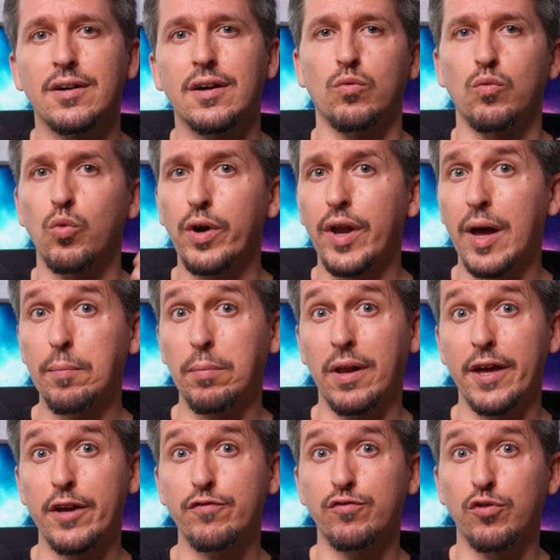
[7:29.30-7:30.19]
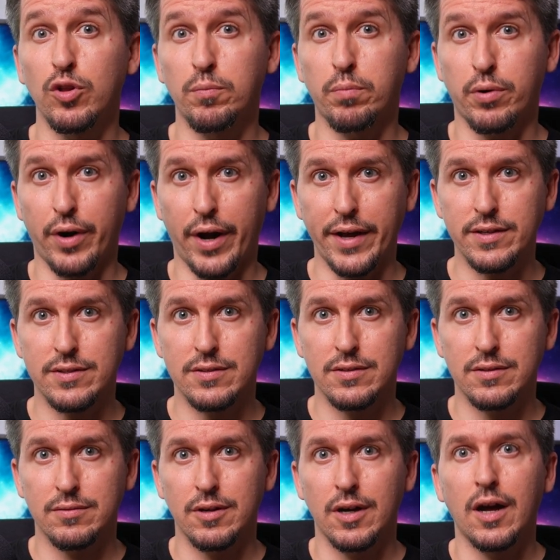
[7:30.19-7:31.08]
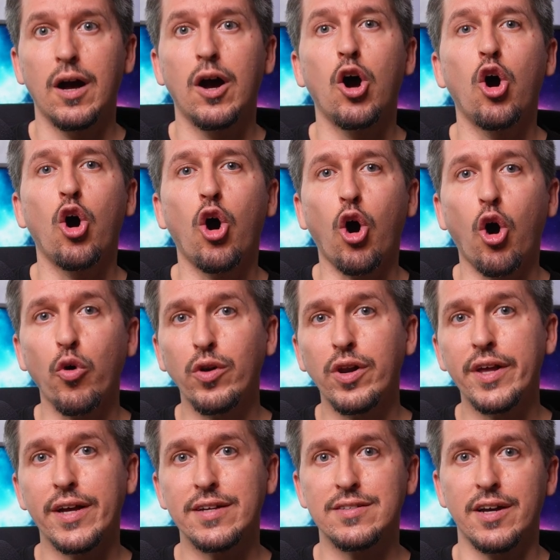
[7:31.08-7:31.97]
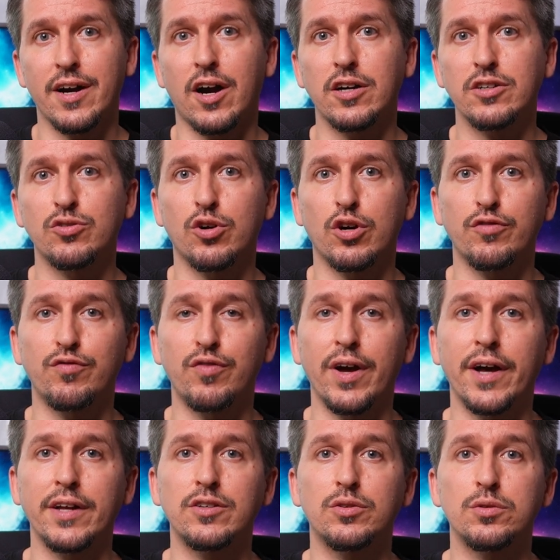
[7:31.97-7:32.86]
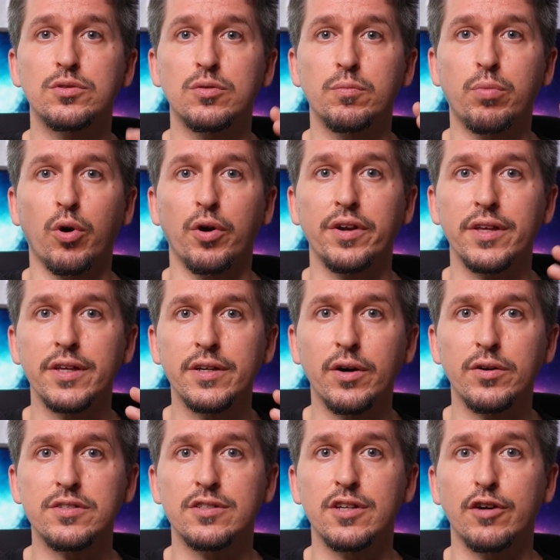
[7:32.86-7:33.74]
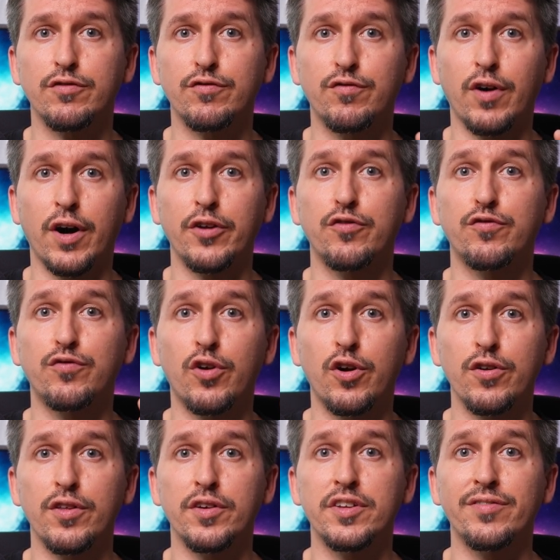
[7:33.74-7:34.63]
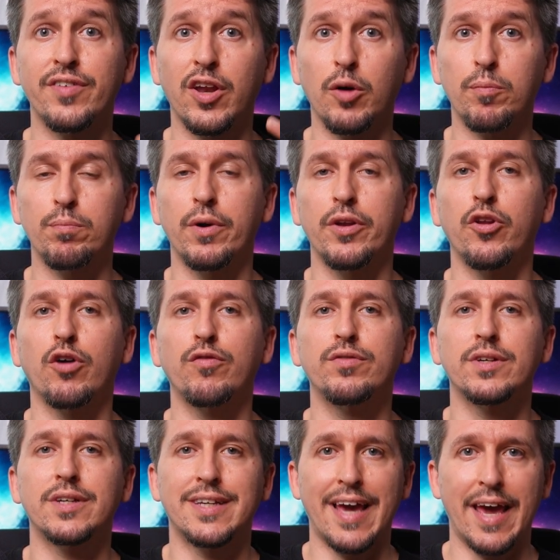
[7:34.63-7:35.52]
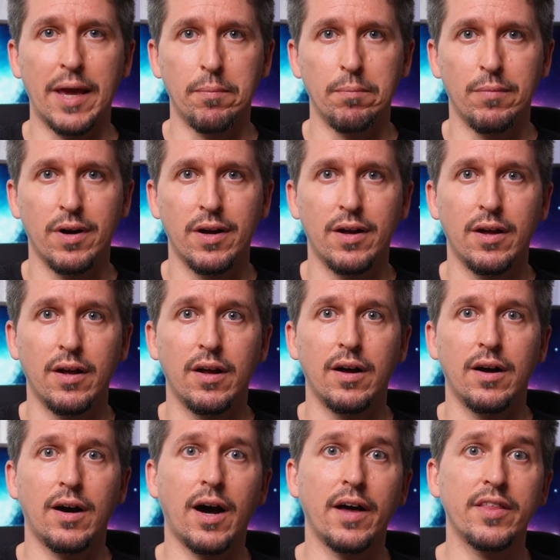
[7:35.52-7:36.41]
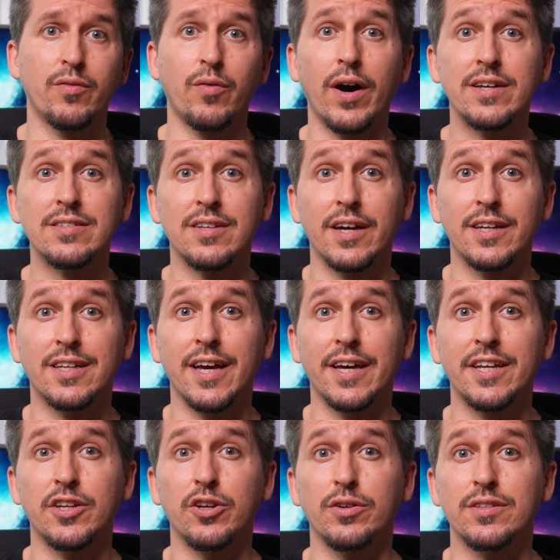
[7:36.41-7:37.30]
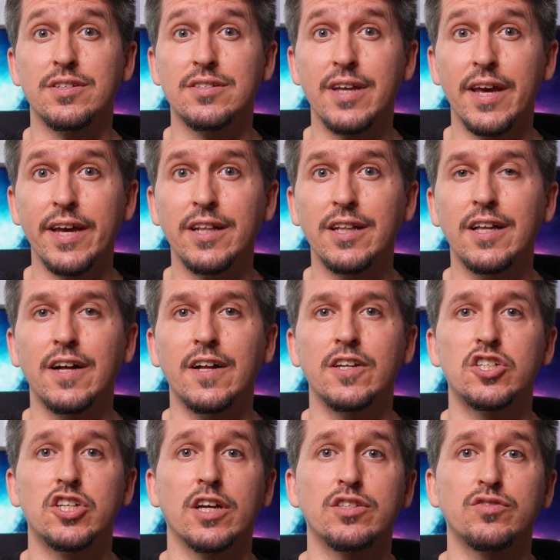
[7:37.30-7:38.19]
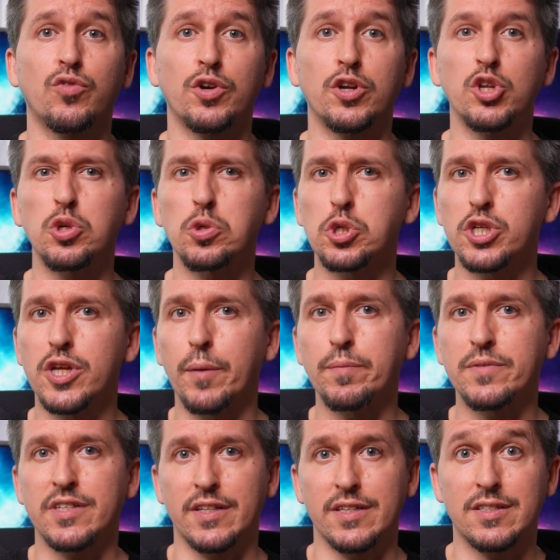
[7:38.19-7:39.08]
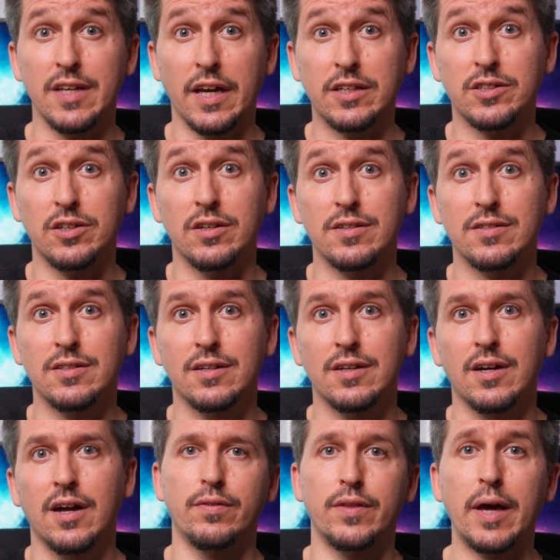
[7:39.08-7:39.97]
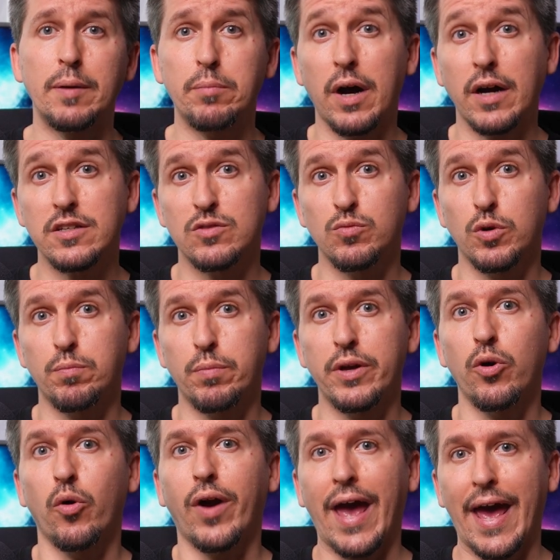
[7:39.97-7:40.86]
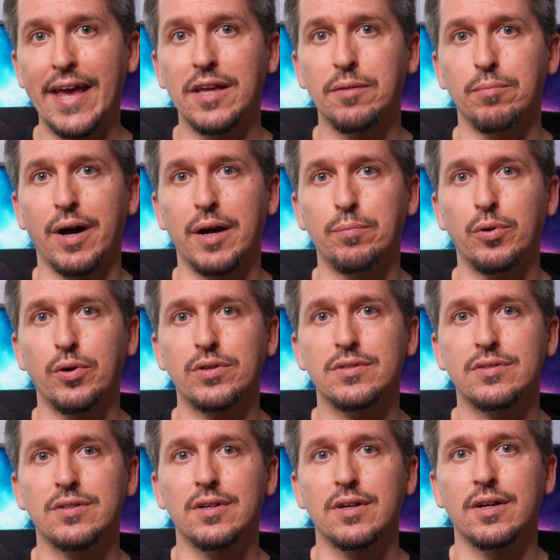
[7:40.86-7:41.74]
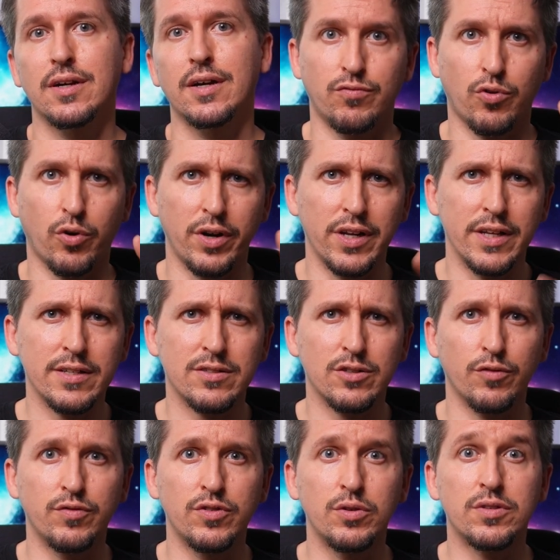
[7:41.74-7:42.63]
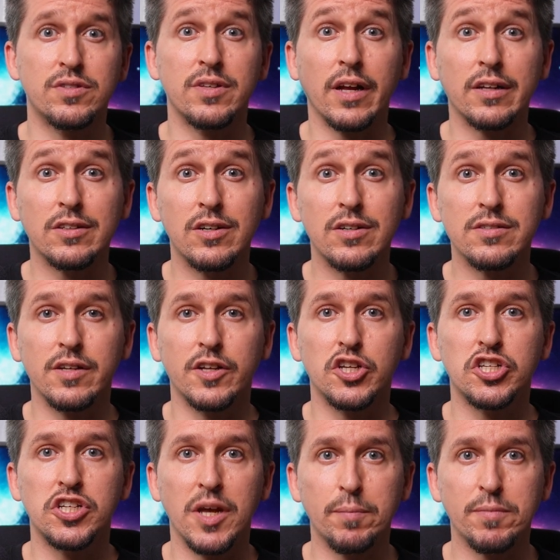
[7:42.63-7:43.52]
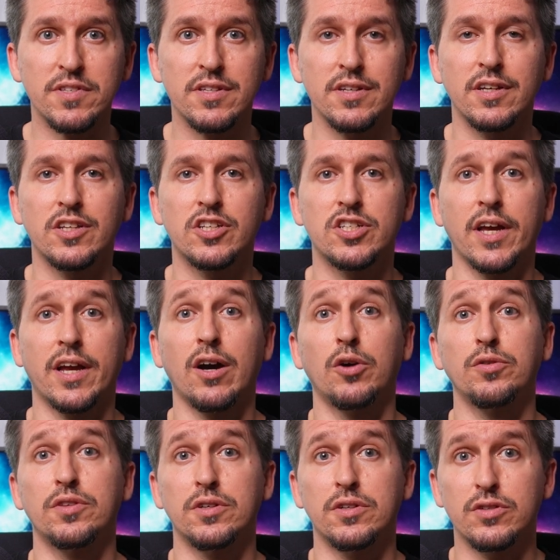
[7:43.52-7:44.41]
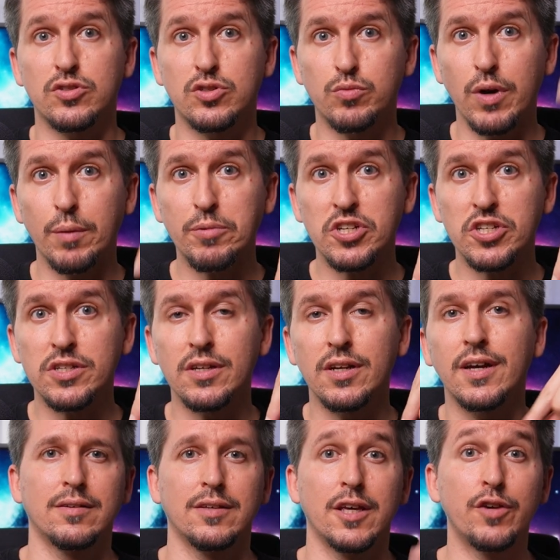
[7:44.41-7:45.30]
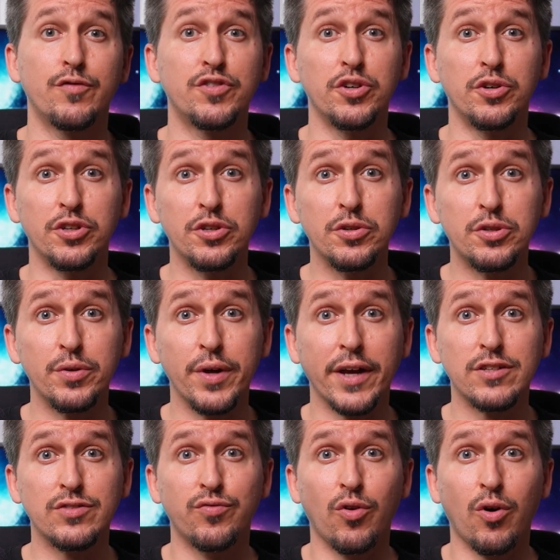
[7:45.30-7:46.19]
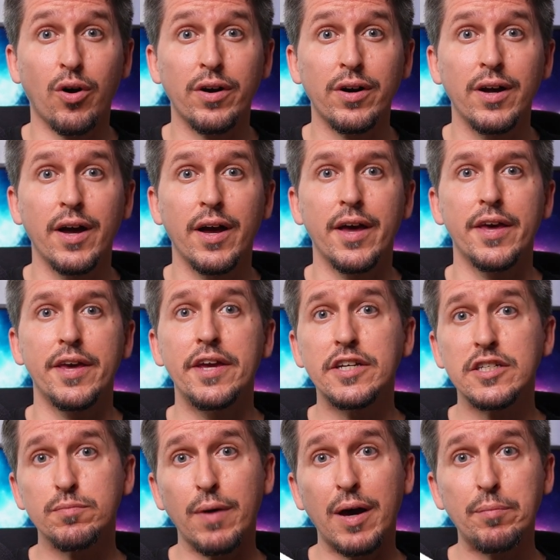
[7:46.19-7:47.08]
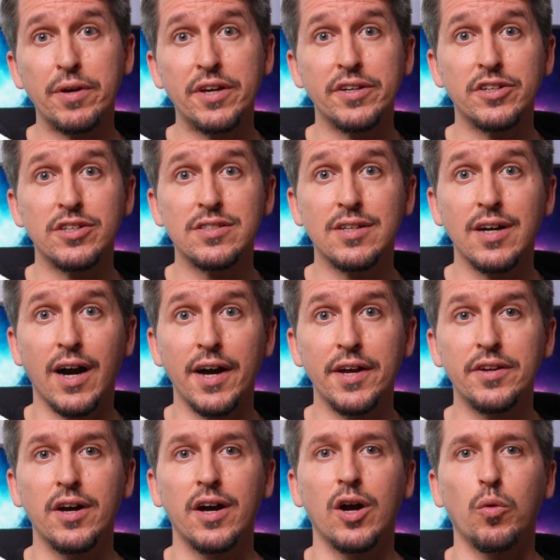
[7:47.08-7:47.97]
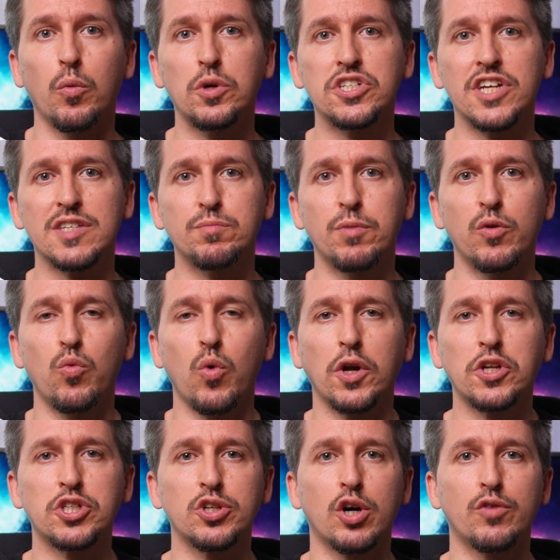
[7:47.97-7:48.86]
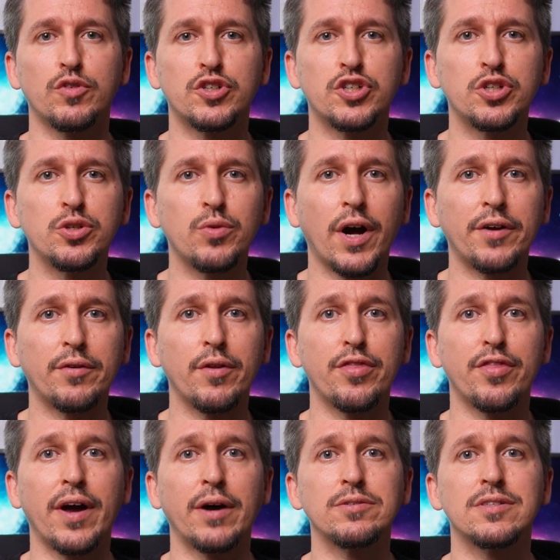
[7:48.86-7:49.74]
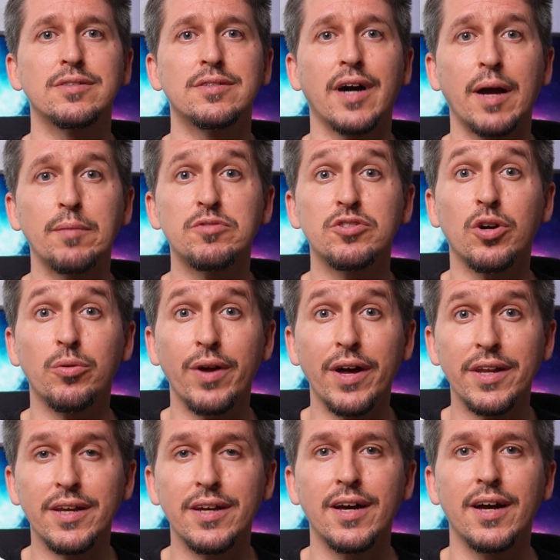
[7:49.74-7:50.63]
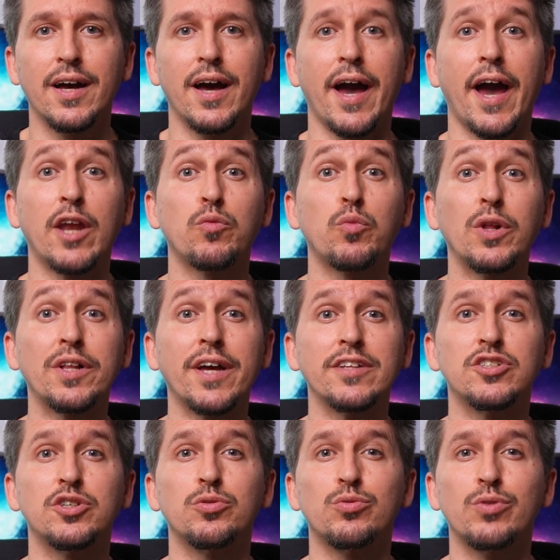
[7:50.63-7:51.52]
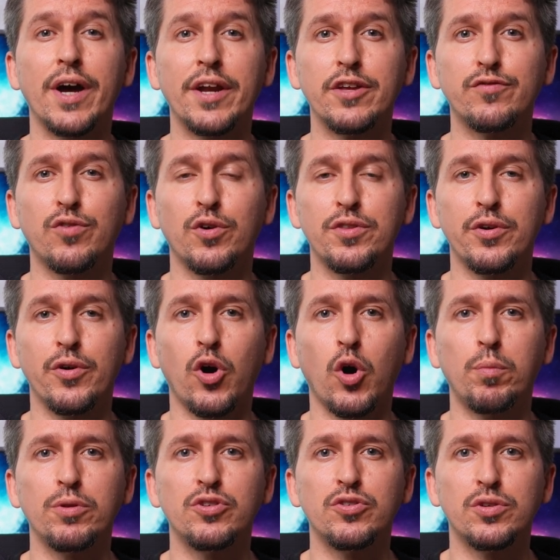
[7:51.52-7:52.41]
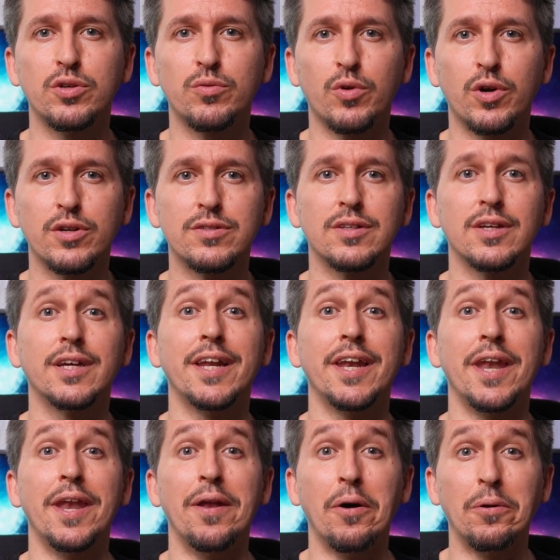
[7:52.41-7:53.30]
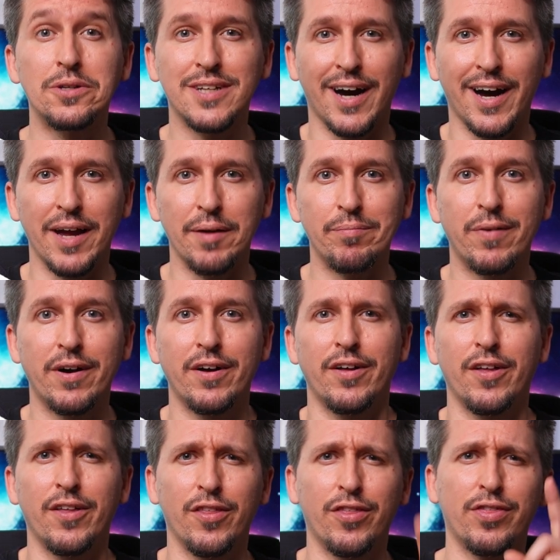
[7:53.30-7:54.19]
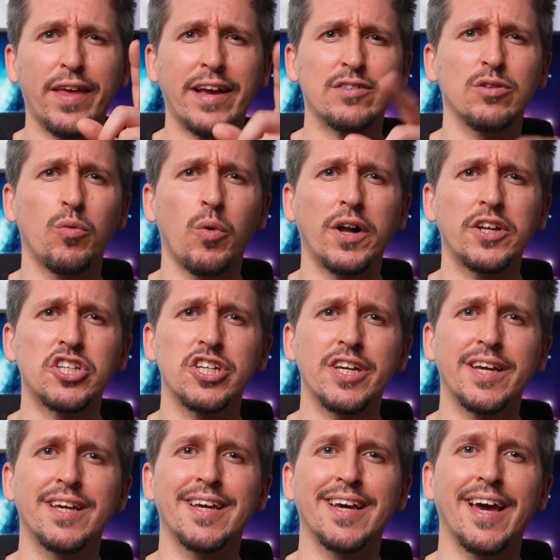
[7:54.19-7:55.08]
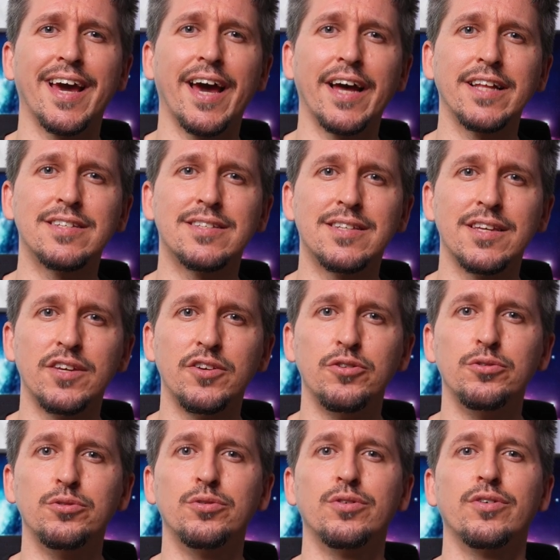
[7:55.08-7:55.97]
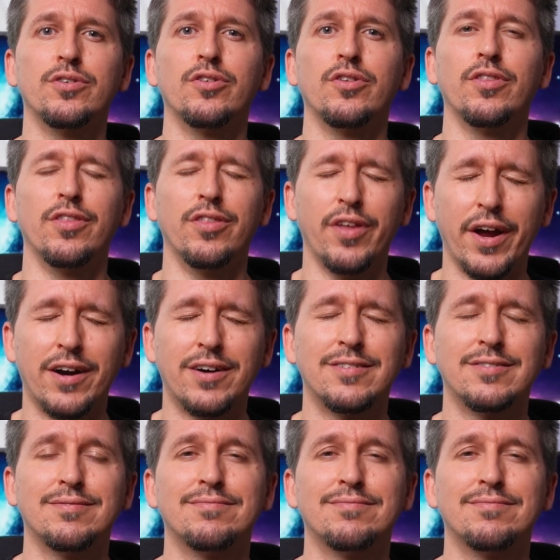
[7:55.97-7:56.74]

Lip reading: Would I play full price? Only as a hardcore fan to support EgoSoft fund further development of the game. Otherwise I'd get it on sale just for the new ships and sectors. $10 would be okay in my books. For a list of new sectors and ships, check out the description. If you're new to X4, here's my beginner's guide, which has been watched over 200,000 times already and will get you ready for the open universe in no time. Thanks for watching and see you there.